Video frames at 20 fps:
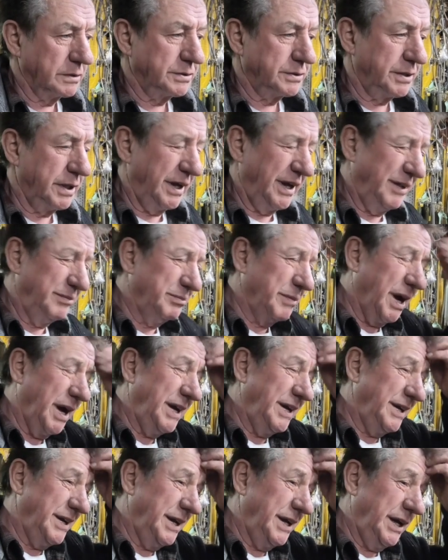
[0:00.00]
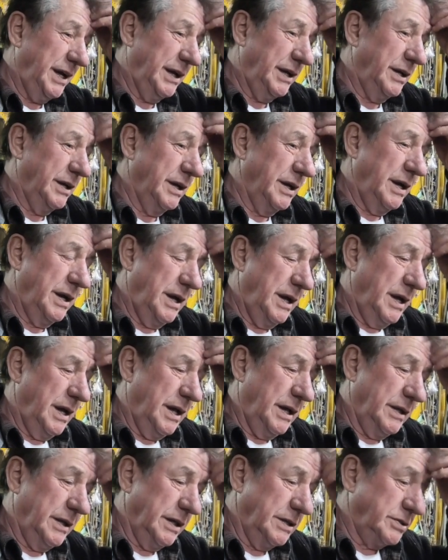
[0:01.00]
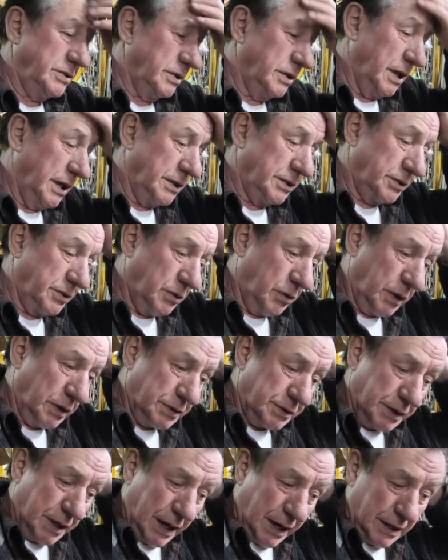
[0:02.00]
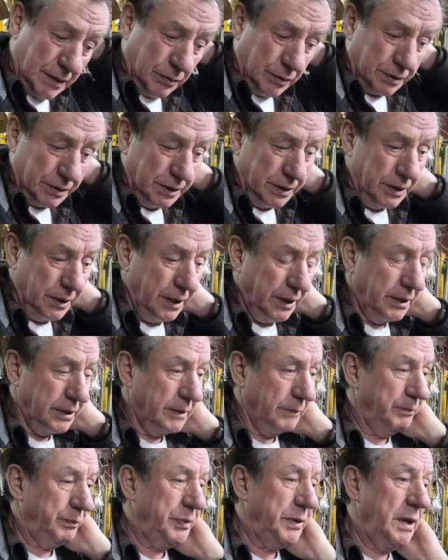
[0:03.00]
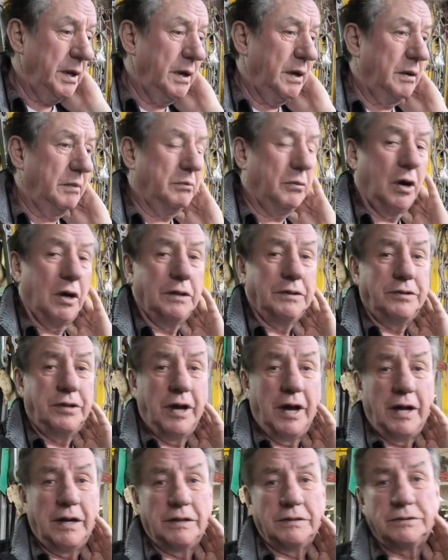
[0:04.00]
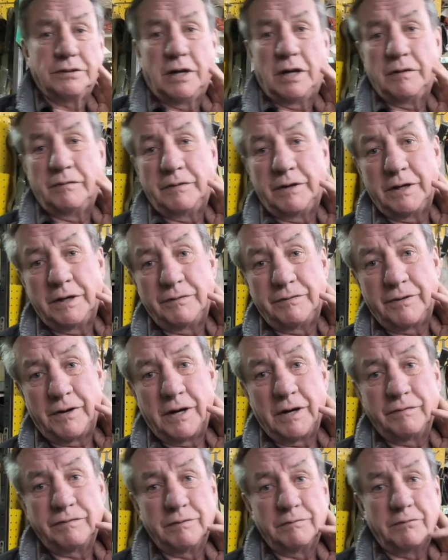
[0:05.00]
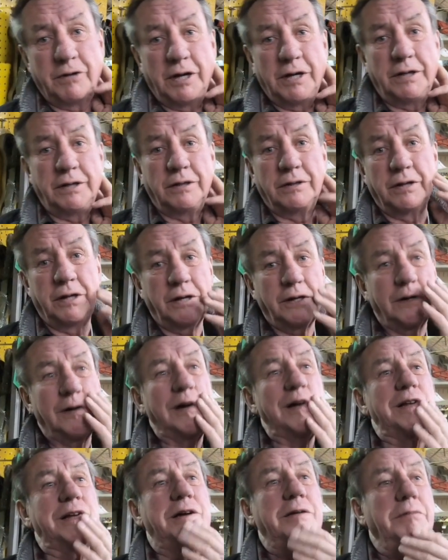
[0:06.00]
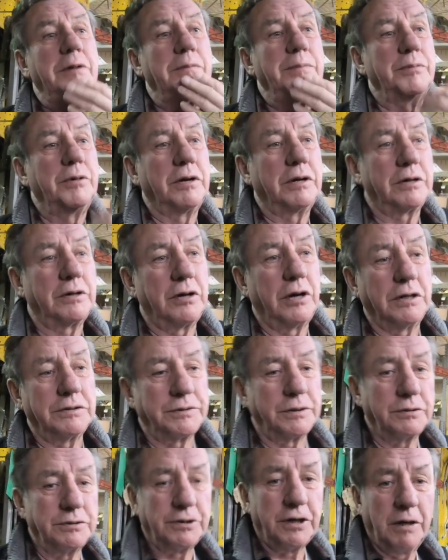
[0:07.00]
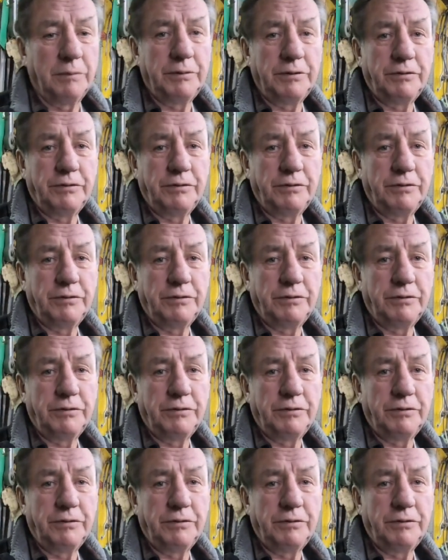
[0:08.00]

they might need. They should let us know exactly what they need, and Montana is not very far from Red Deer. They could always come up on a Costco shopping